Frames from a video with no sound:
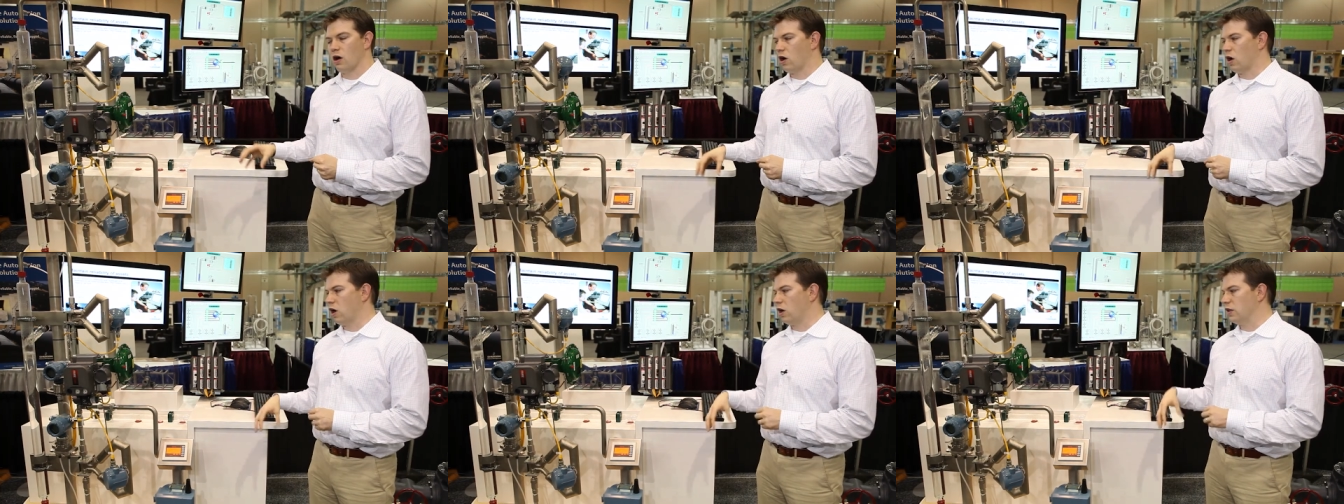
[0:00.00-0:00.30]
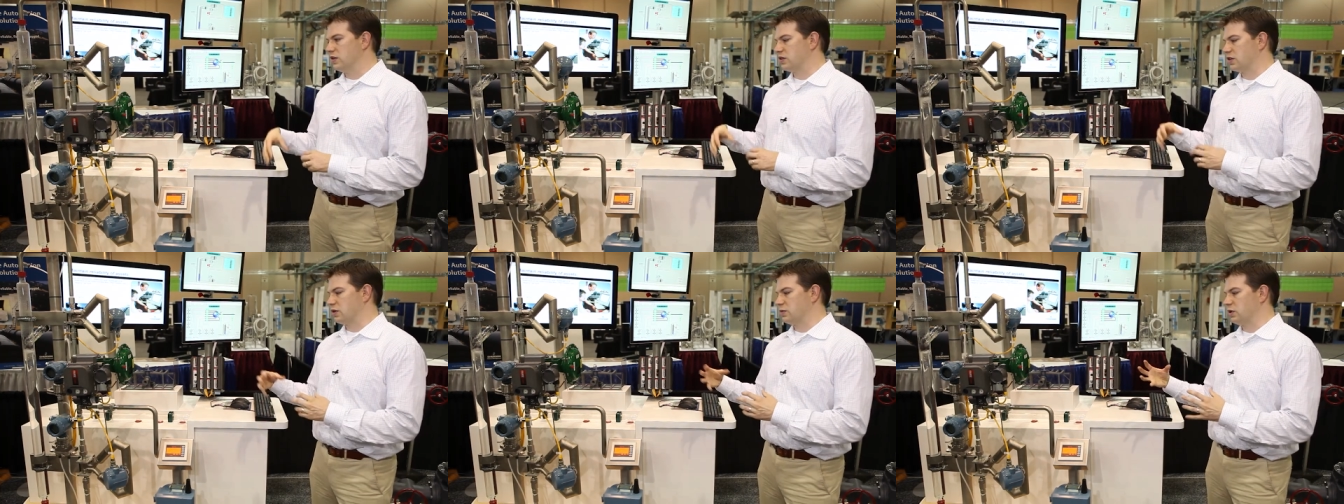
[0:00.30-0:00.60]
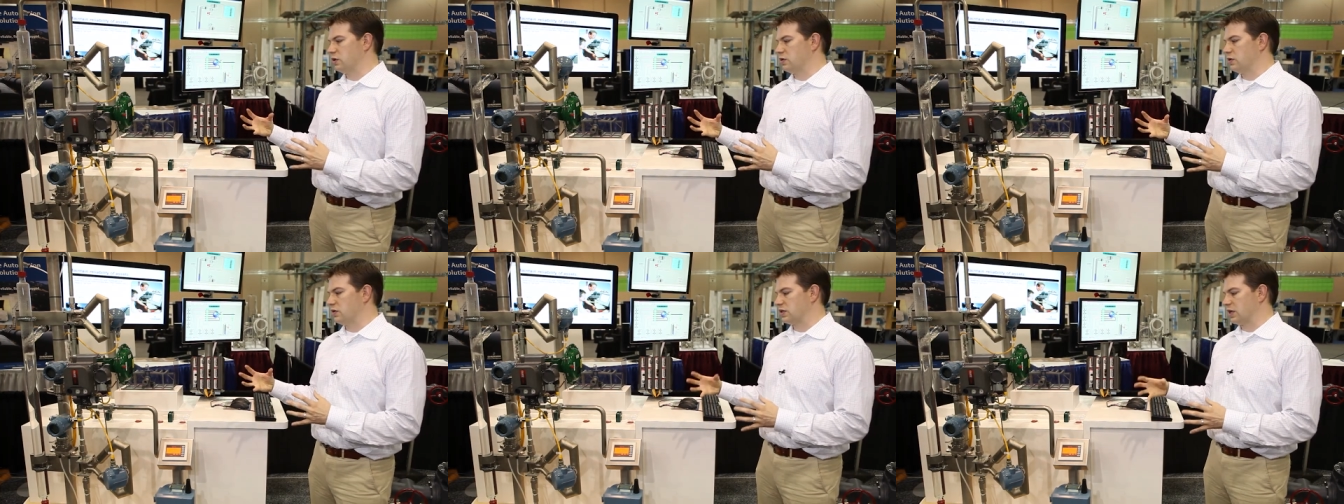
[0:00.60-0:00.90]
All this can be
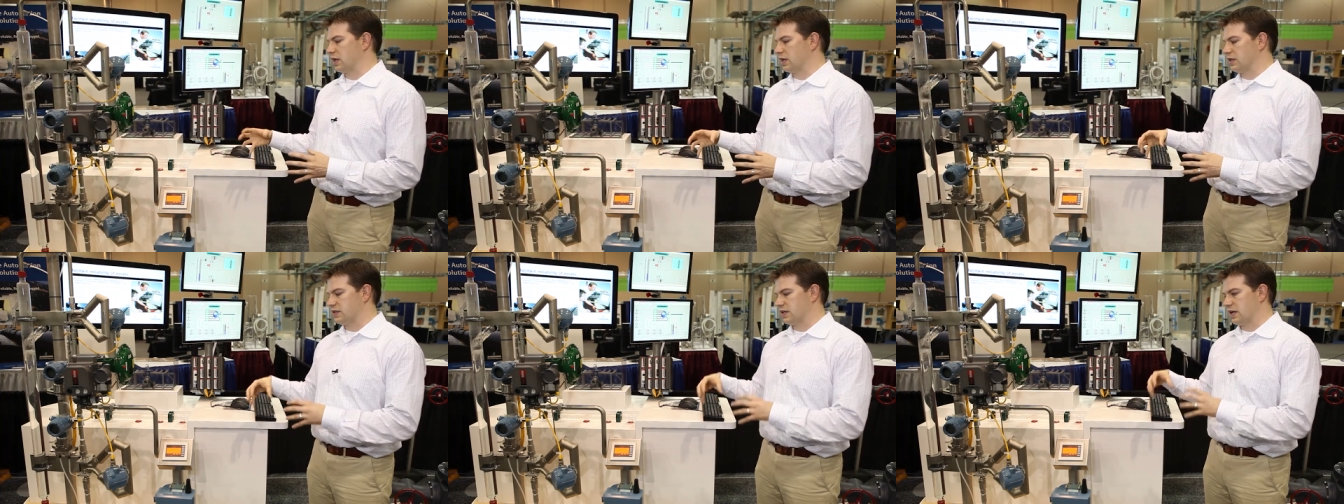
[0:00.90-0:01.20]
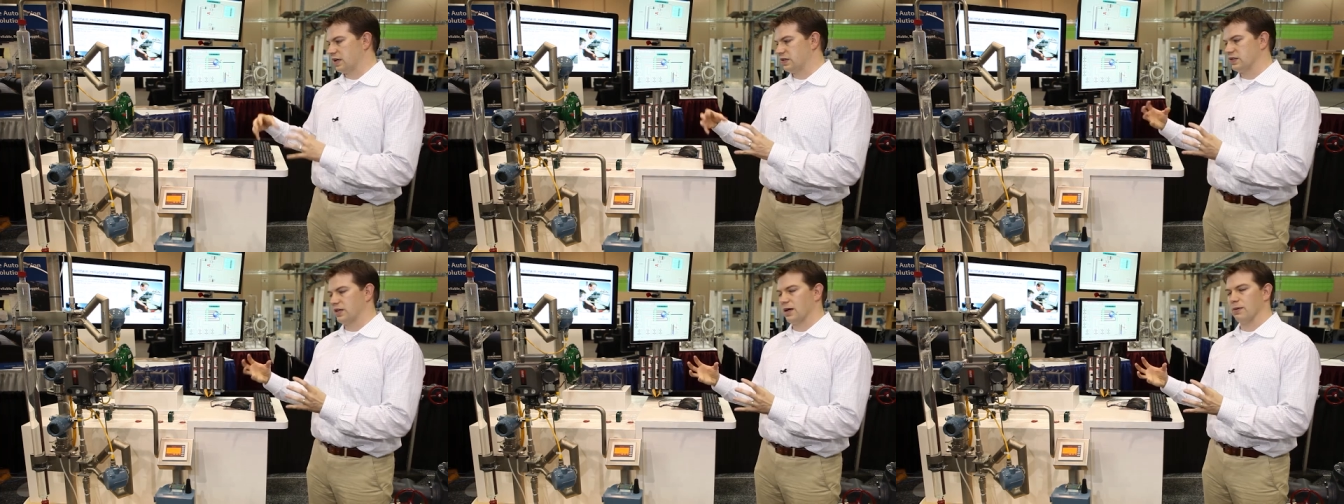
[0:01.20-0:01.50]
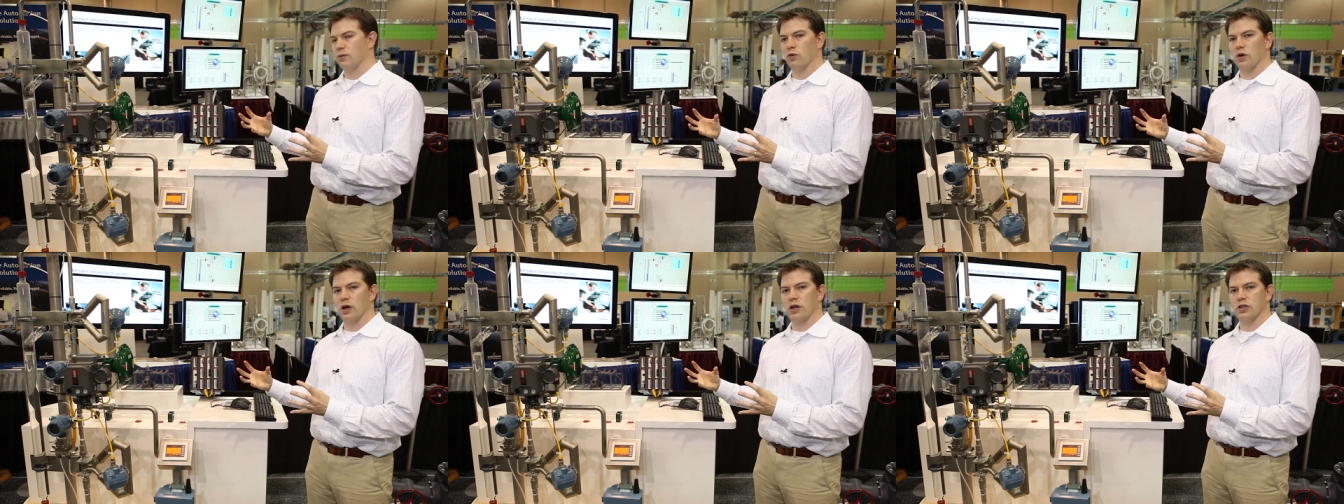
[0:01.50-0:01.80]
used to get a test
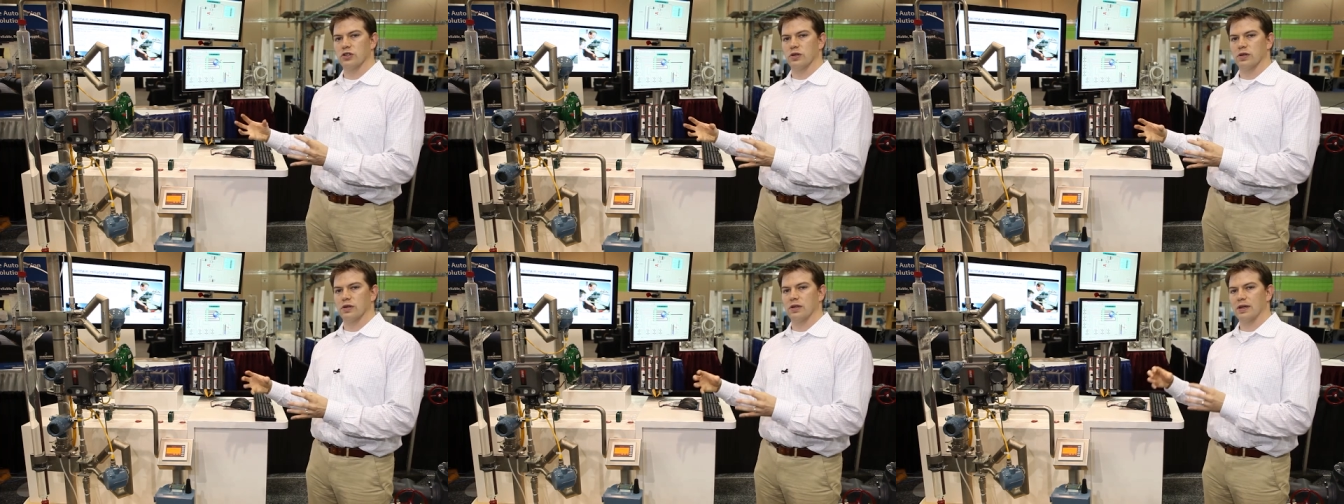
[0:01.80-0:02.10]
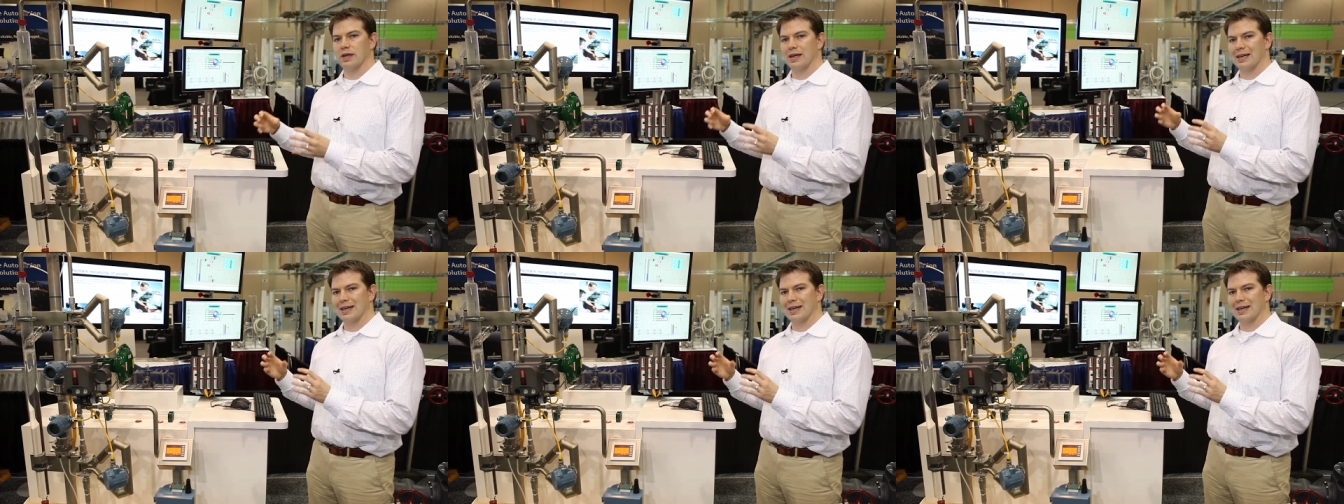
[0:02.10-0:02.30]
separation